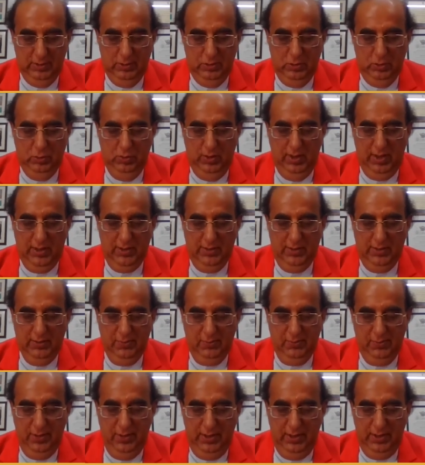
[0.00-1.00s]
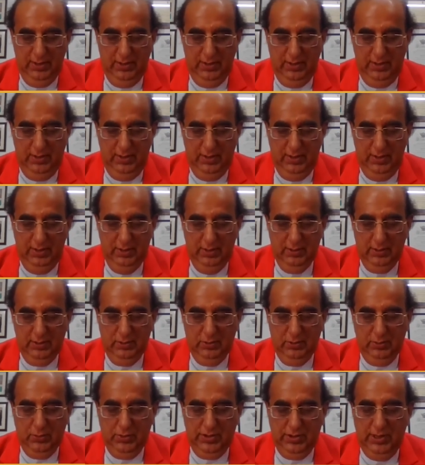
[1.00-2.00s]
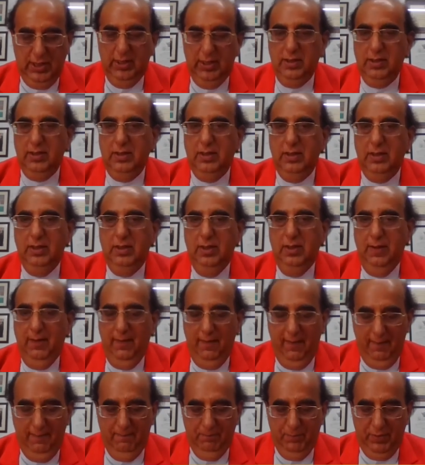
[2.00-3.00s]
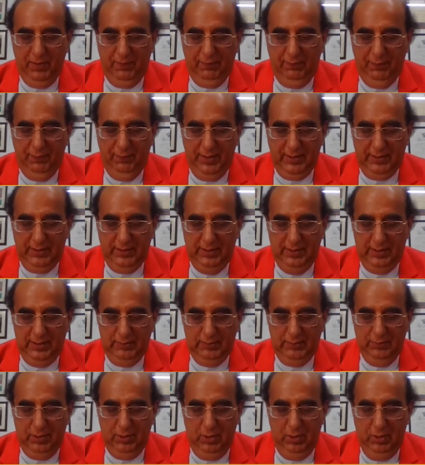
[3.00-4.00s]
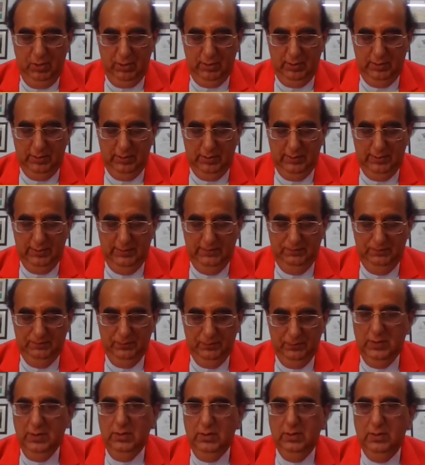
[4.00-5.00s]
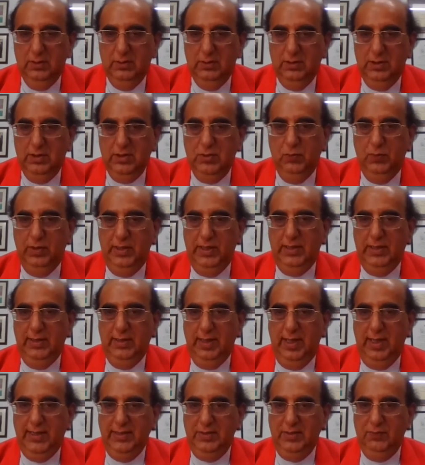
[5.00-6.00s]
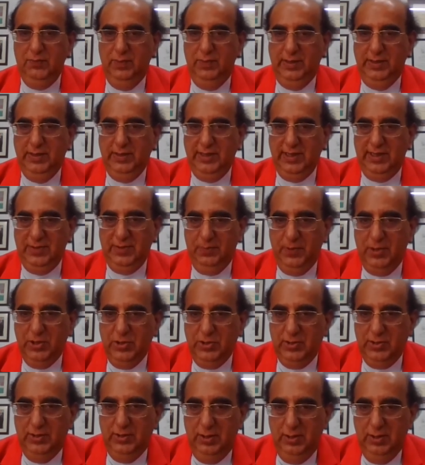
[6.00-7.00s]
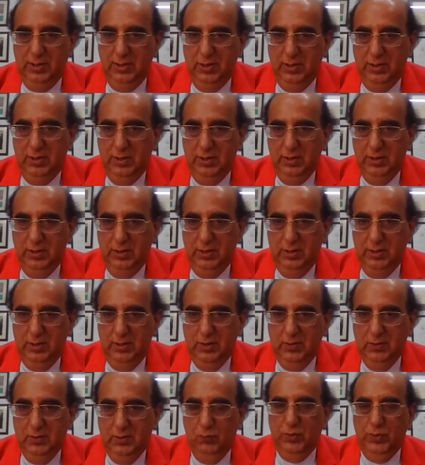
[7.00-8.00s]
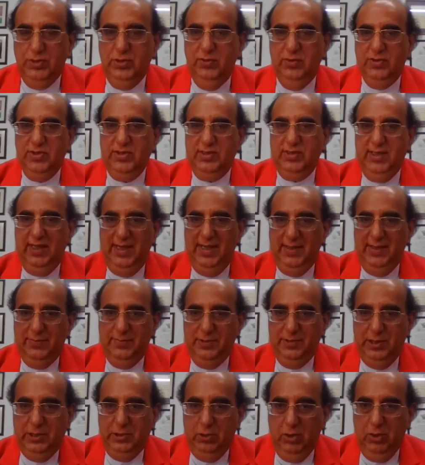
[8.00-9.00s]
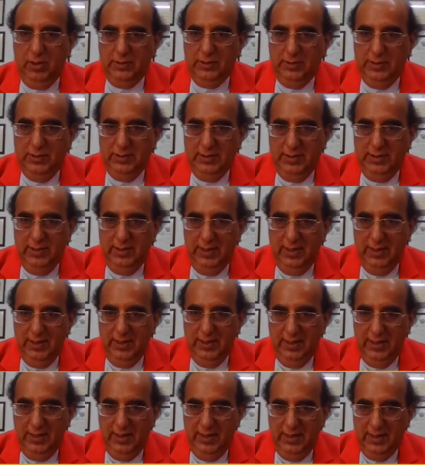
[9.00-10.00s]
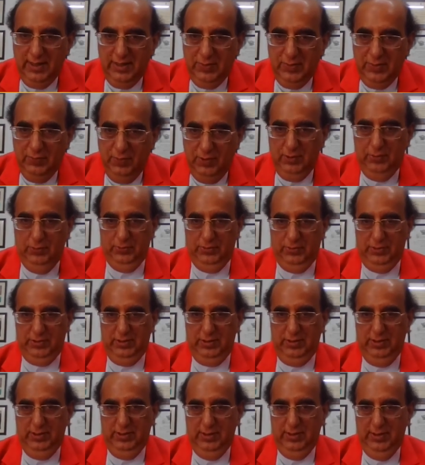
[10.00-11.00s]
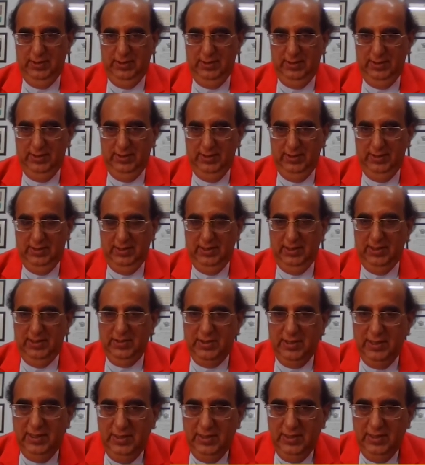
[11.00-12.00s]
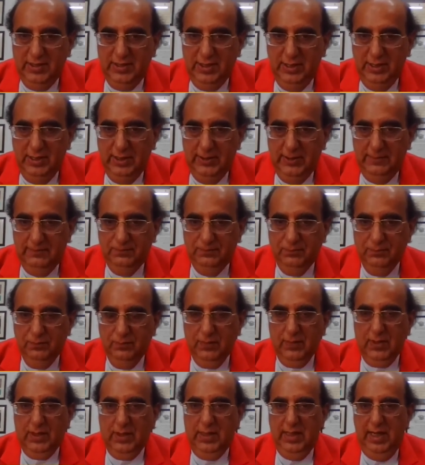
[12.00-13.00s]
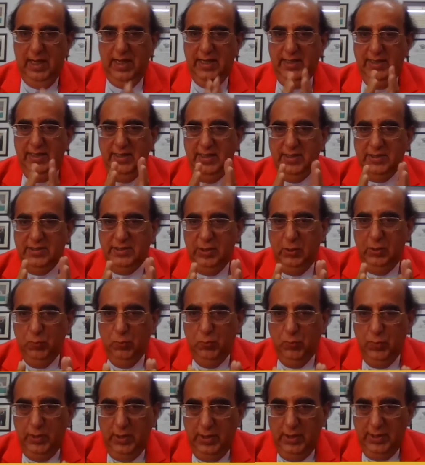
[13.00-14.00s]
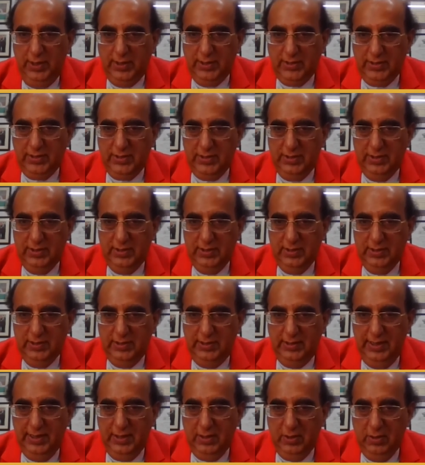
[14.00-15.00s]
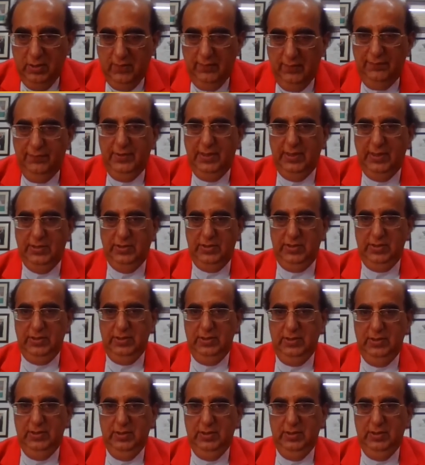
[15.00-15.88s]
You are a real crusader of perfect health for all. There is a very nice Vedic expression which describes the doctor as follows. It says, kindness in words create confidence.